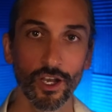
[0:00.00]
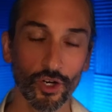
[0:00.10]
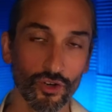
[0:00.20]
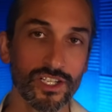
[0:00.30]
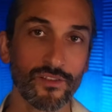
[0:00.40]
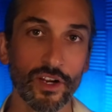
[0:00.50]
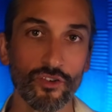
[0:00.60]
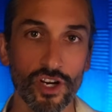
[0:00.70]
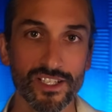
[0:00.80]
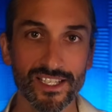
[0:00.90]
a cost of living
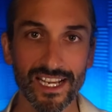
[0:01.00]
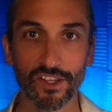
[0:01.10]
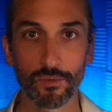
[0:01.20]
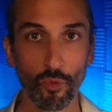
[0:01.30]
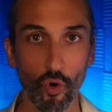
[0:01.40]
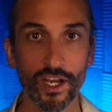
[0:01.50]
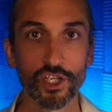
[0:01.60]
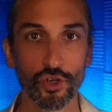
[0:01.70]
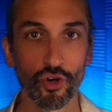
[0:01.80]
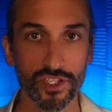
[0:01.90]
crisis, and the mortgage
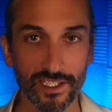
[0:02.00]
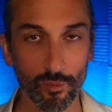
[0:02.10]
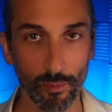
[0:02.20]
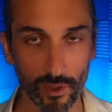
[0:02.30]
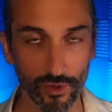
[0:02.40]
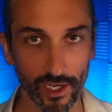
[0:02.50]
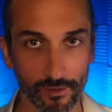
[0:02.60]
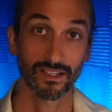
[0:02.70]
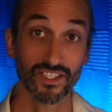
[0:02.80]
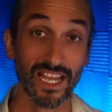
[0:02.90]
shock still building.
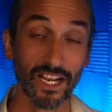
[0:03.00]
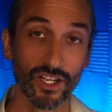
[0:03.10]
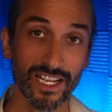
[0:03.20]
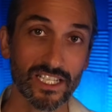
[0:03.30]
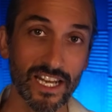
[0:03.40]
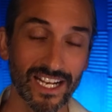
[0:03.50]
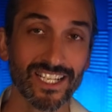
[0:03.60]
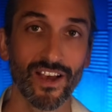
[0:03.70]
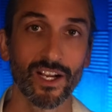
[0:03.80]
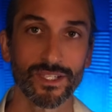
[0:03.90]
Now, the second is
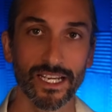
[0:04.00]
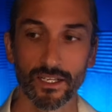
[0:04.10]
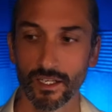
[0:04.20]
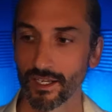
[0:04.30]
negative equity.